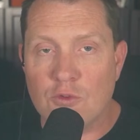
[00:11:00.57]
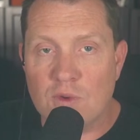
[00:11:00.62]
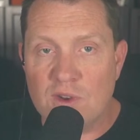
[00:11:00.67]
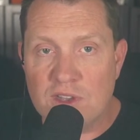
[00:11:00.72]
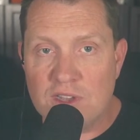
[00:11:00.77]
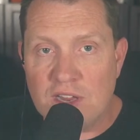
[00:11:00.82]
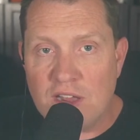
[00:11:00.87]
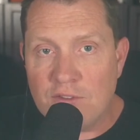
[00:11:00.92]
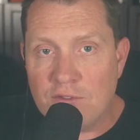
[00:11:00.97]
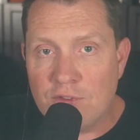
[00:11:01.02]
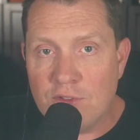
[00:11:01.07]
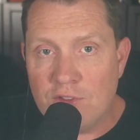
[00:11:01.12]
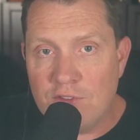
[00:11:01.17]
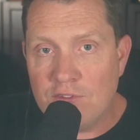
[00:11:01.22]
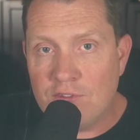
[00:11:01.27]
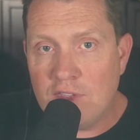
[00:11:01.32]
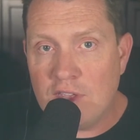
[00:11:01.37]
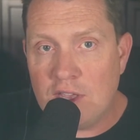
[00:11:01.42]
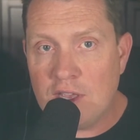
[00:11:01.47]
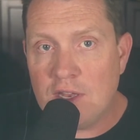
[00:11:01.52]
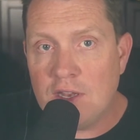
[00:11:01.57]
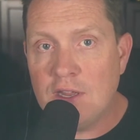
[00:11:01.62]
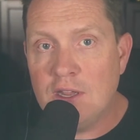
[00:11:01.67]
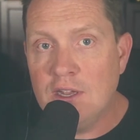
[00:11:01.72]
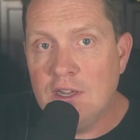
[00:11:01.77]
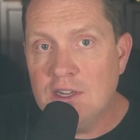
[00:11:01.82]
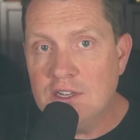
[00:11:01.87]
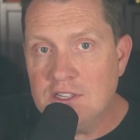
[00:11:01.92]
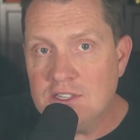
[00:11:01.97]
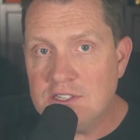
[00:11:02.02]
definitely seeing
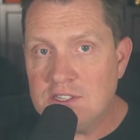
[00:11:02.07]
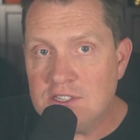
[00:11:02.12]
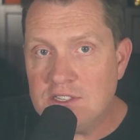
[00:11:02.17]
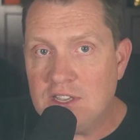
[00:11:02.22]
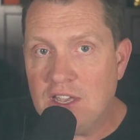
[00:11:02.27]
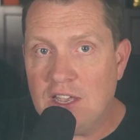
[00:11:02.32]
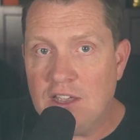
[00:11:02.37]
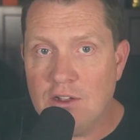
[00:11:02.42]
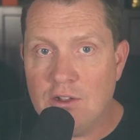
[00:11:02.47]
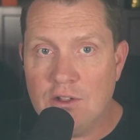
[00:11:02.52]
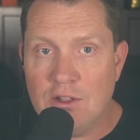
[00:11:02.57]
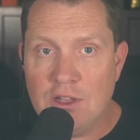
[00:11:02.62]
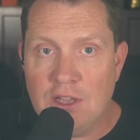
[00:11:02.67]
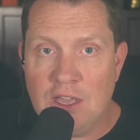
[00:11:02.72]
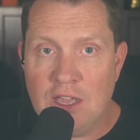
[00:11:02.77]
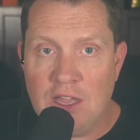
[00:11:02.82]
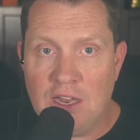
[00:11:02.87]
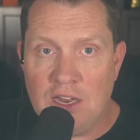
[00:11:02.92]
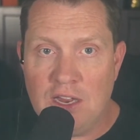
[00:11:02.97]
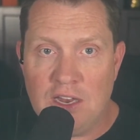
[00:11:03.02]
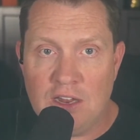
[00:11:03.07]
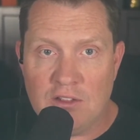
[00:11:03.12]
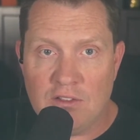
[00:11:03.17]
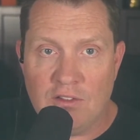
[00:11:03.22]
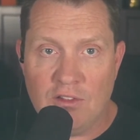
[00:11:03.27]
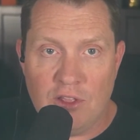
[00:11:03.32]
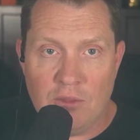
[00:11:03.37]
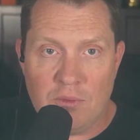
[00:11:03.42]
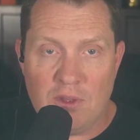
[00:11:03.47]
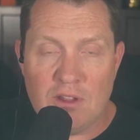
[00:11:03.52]
scale hitting its
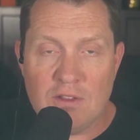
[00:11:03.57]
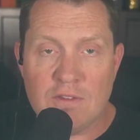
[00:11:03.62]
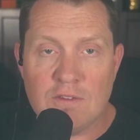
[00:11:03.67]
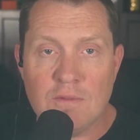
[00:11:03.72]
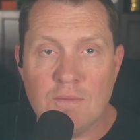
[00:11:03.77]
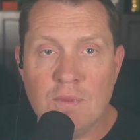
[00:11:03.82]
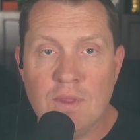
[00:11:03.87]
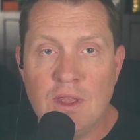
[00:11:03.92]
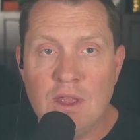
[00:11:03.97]
limits.